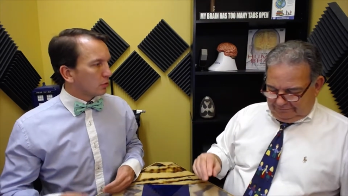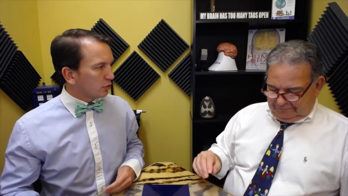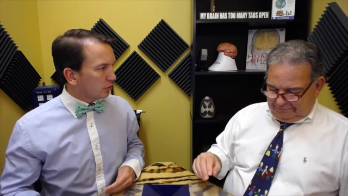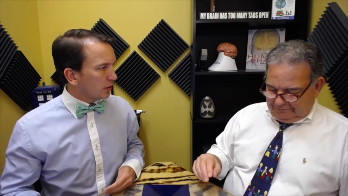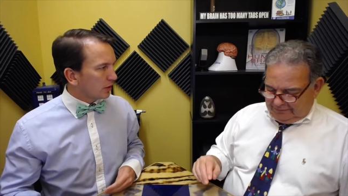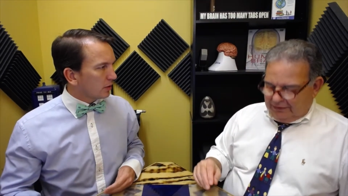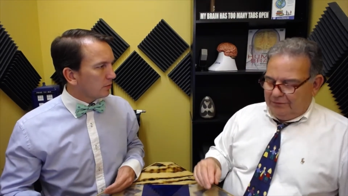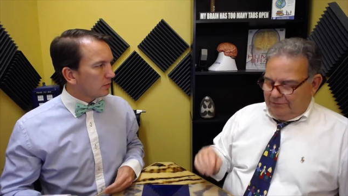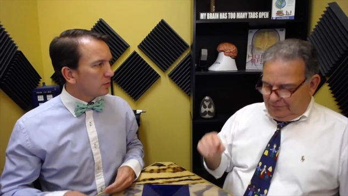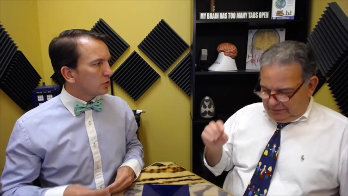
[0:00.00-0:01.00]
Speaker 1: are doing them
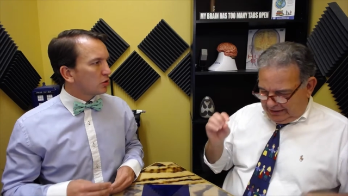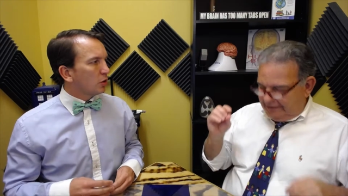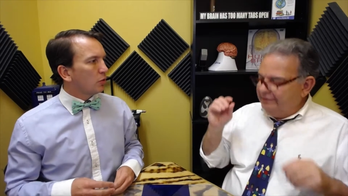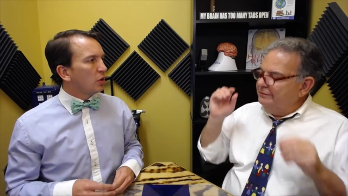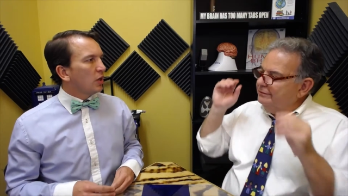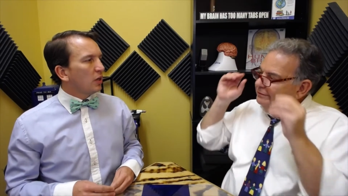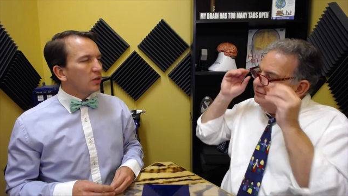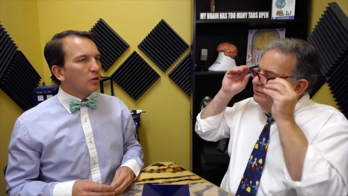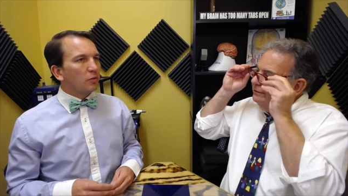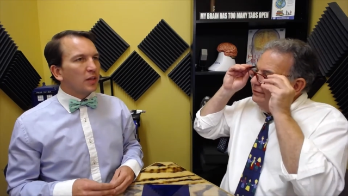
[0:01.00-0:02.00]
right. so
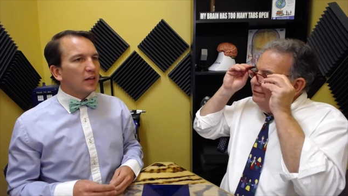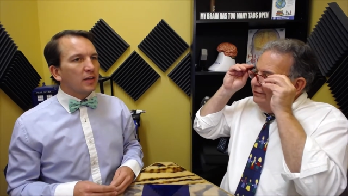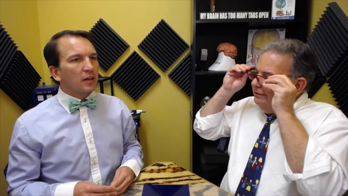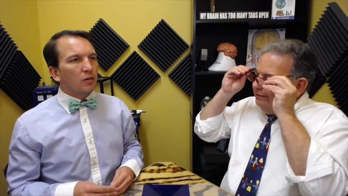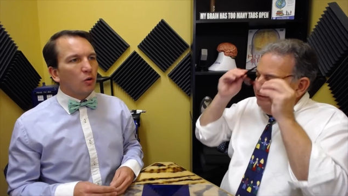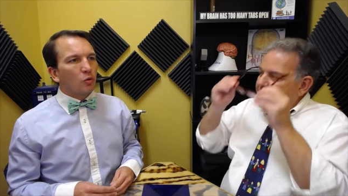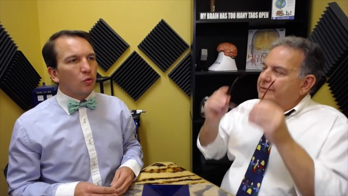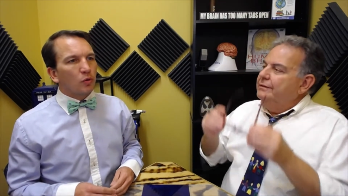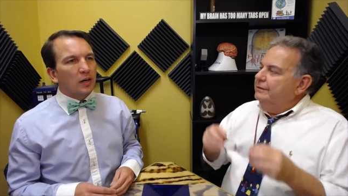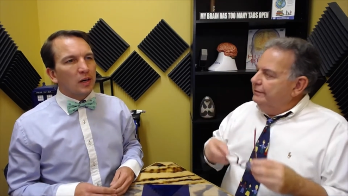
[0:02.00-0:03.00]
you know that that
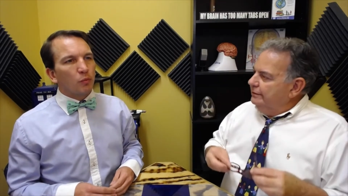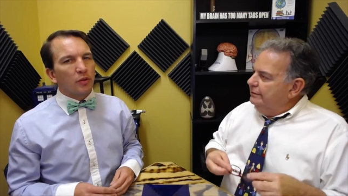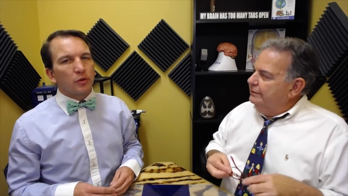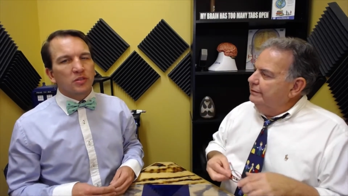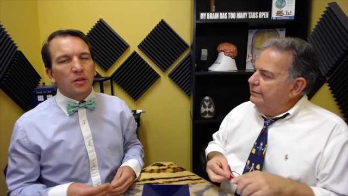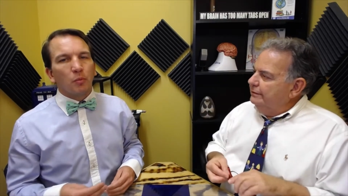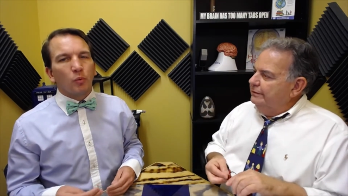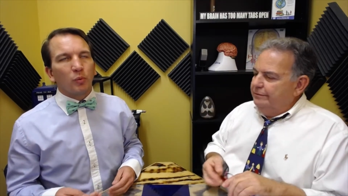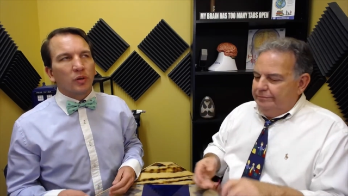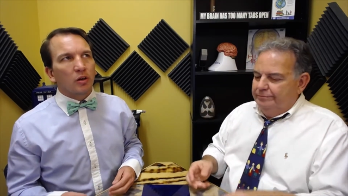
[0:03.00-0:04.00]
whole uh, whether it's the
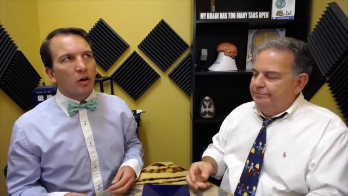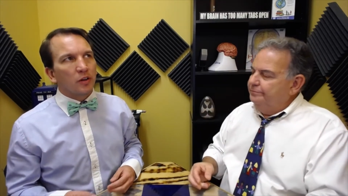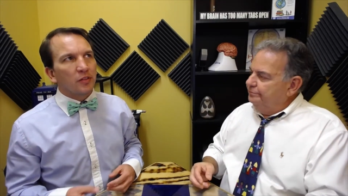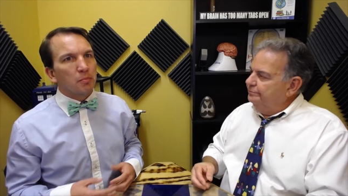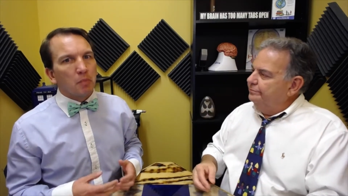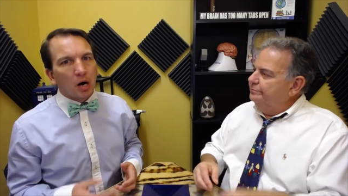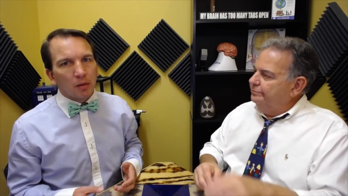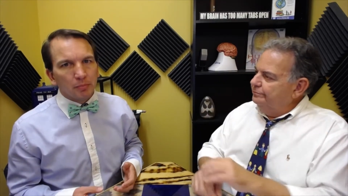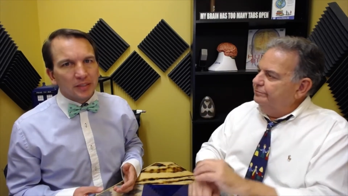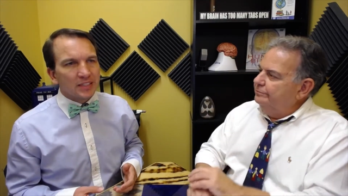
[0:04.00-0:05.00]
we want to call it the
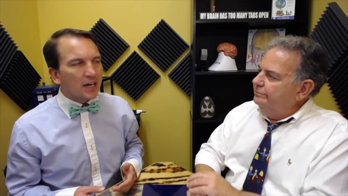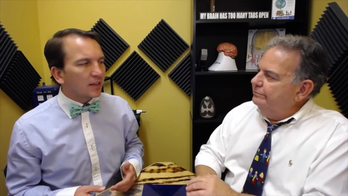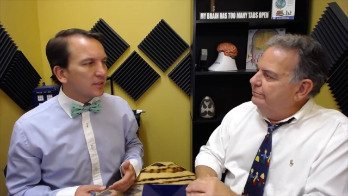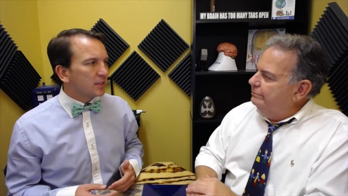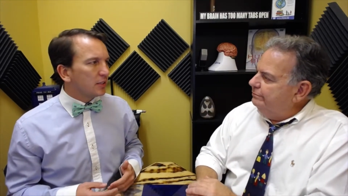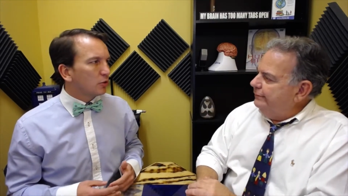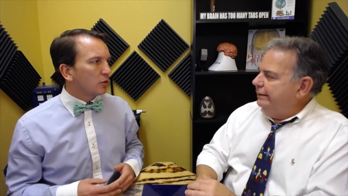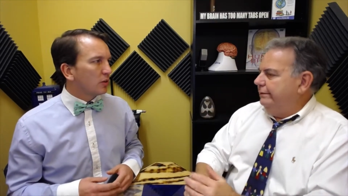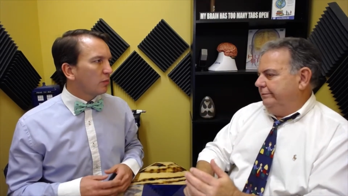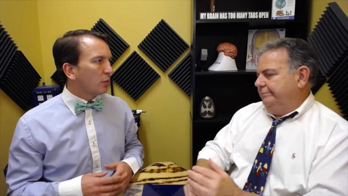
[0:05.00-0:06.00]
mob mentality or
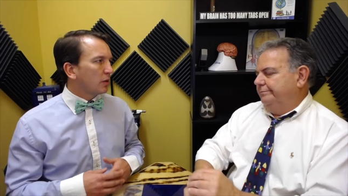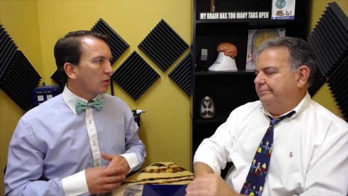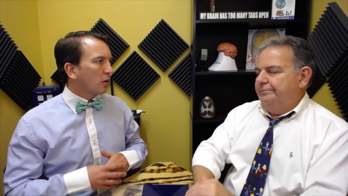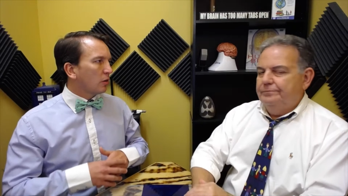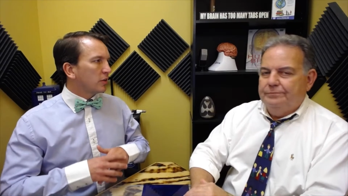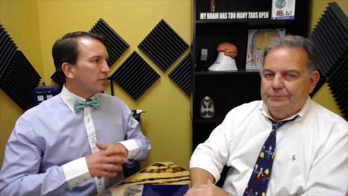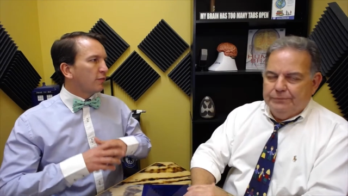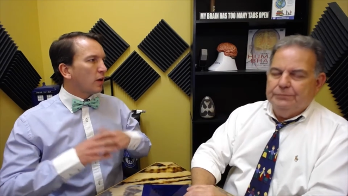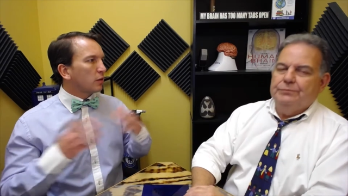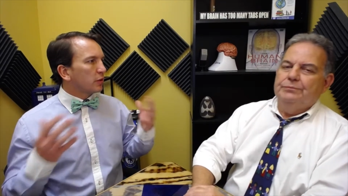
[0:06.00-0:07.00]
yeah. we call it
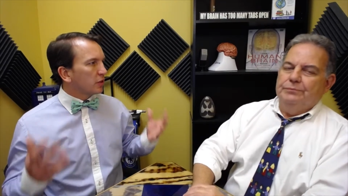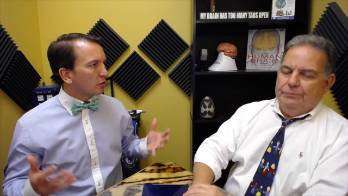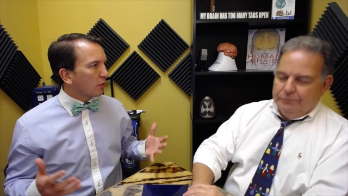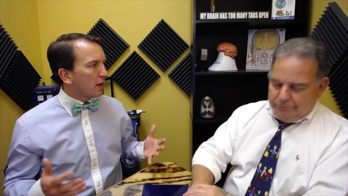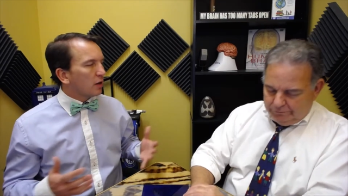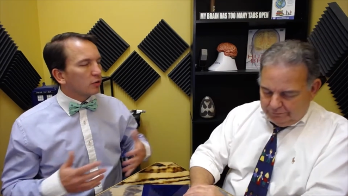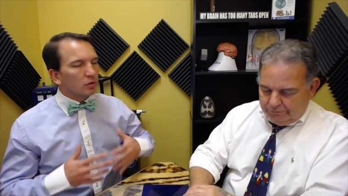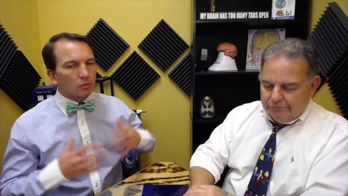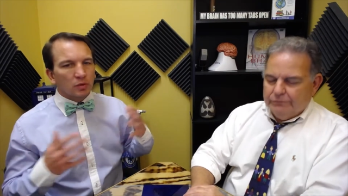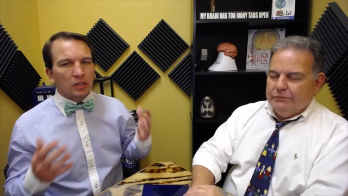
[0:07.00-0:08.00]
following the crowd
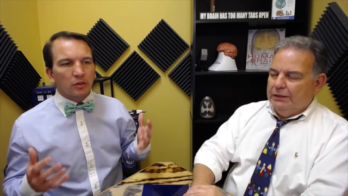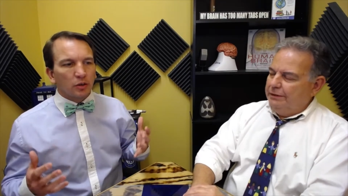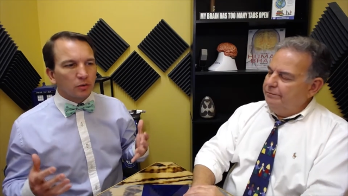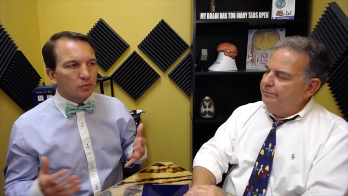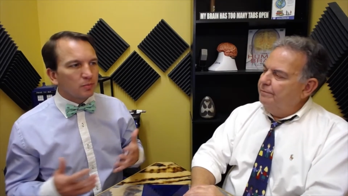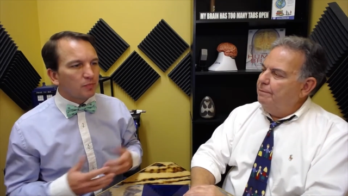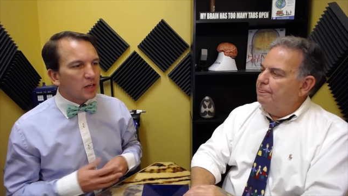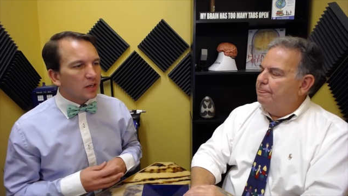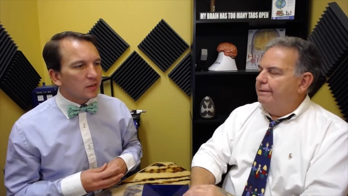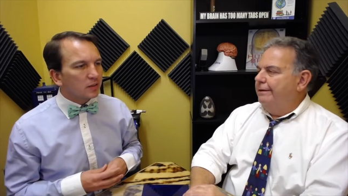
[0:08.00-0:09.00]
or right. you know
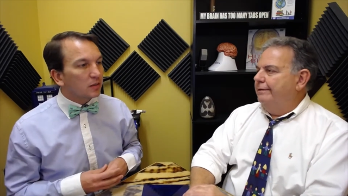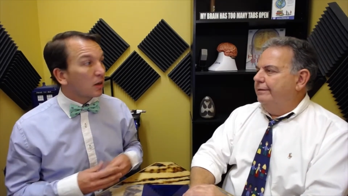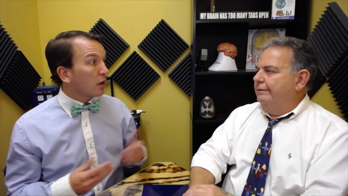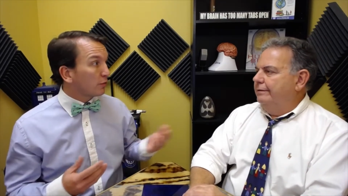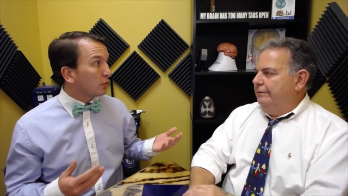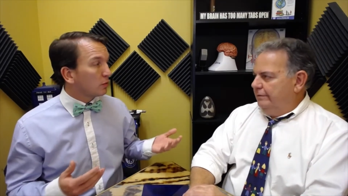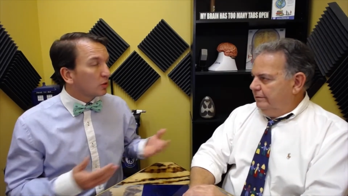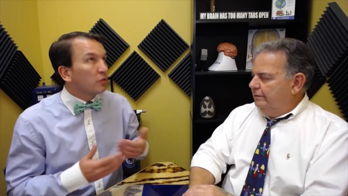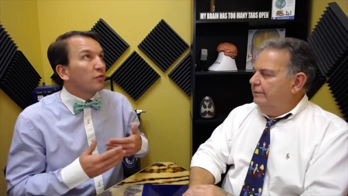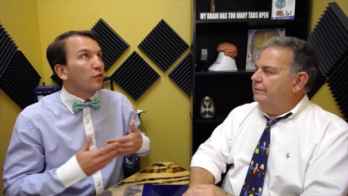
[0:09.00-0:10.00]
uh, conf-
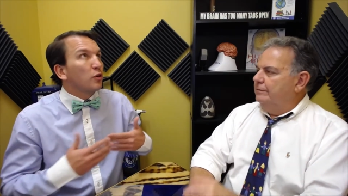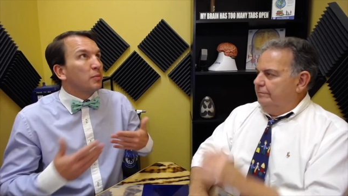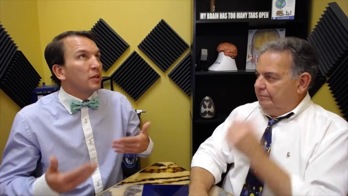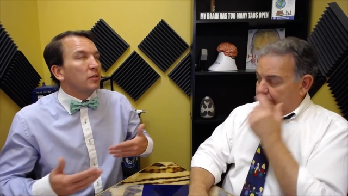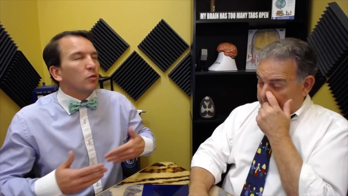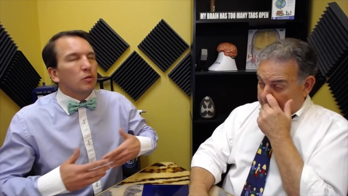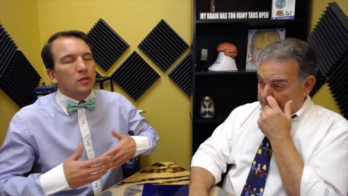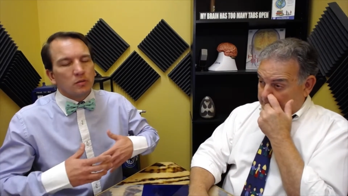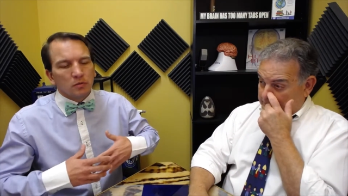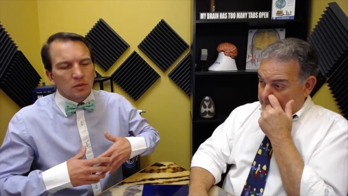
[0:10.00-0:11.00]
confirming or
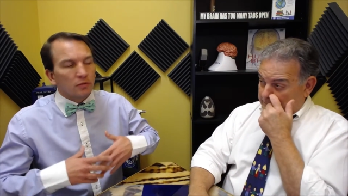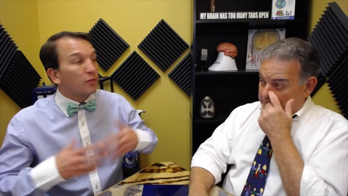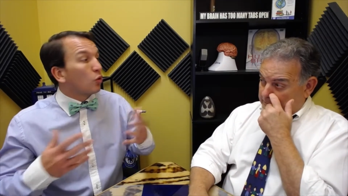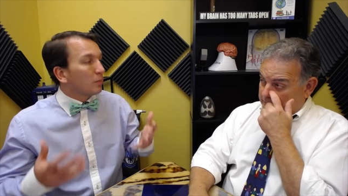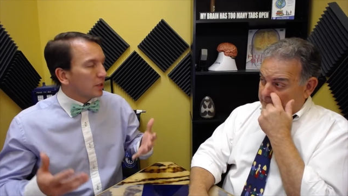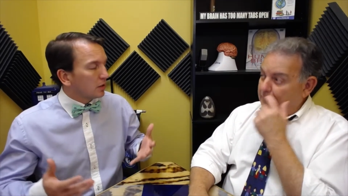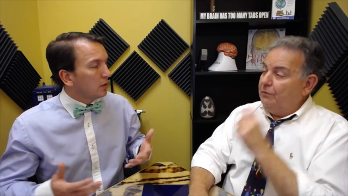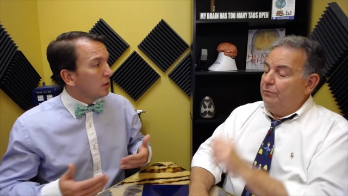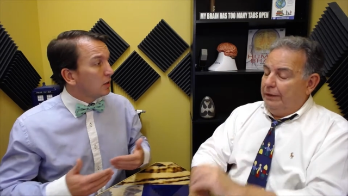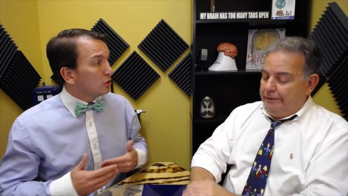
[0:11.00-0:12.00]
con- conforming
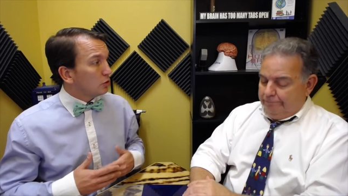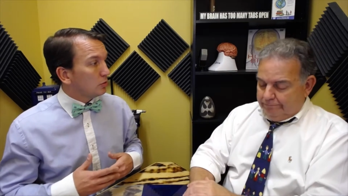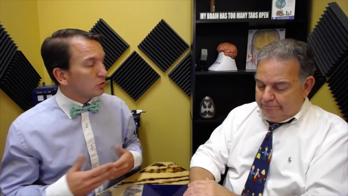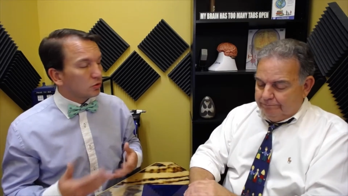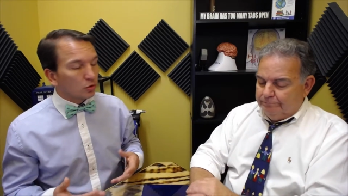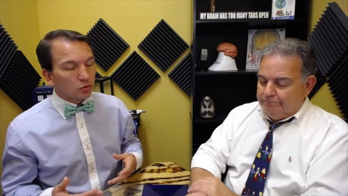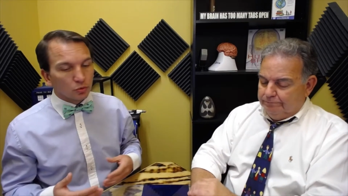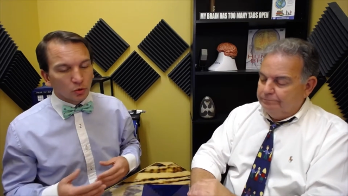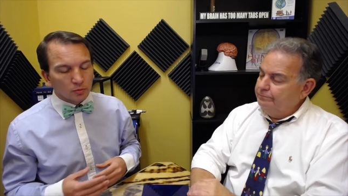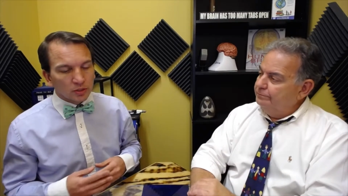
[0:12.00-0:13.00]
right. to, to social
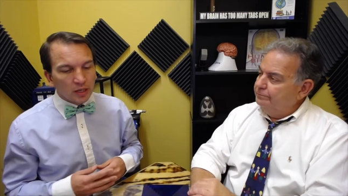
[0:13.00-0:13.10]
norms.